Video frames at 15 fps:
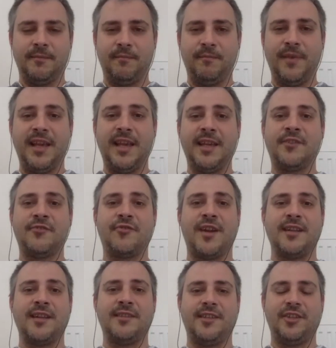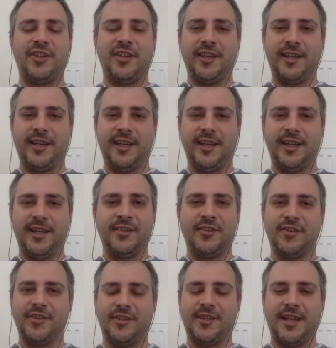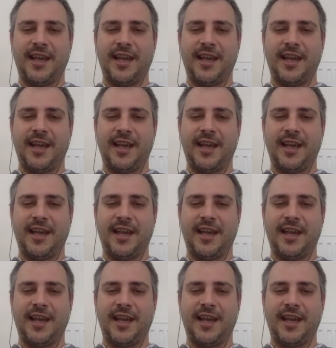me transitioning into the